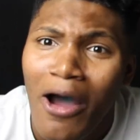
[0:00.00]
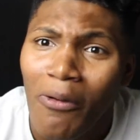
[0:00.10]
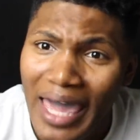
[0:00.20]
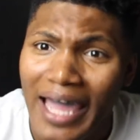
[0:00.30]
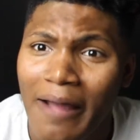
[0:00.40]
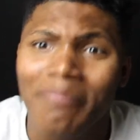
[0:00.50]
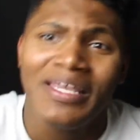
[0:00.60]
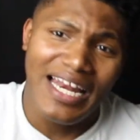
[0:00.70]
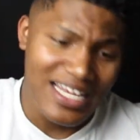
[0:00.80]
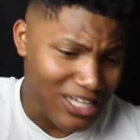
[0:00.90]
Okay?
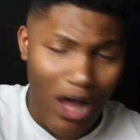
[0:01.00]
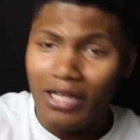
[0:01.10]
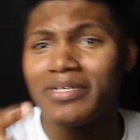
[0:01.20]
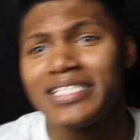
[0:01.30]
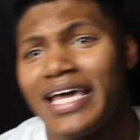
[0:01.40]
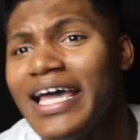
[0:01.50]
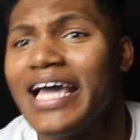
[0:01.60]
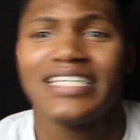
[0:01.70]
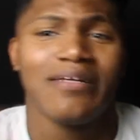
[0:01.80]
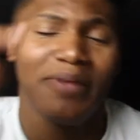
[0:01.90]
And that's all I'm going to say,
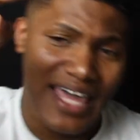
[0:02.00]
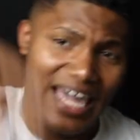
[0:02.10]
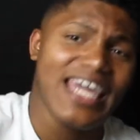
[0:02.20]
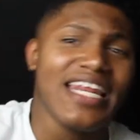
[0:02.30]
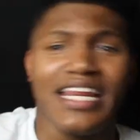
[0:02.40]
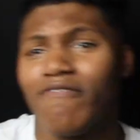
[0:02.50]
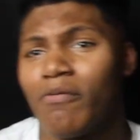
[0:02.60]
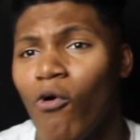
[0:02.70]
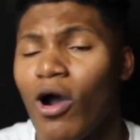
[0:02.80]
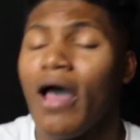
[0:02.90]
because I'm going to get heated
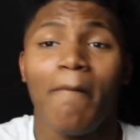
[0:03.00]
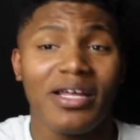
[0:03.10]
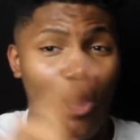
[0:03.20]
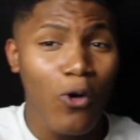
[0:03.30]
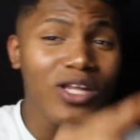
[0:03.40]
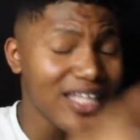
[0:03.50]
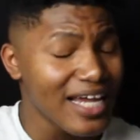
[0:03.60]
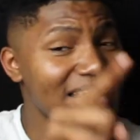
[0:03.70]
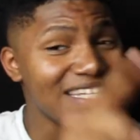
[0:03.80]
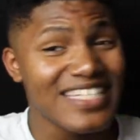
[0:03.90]
even more. But the only
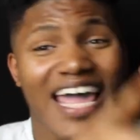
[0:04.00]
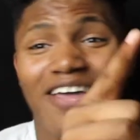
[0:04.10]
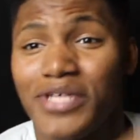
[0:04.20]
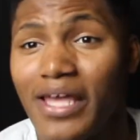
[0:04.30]
thing that saves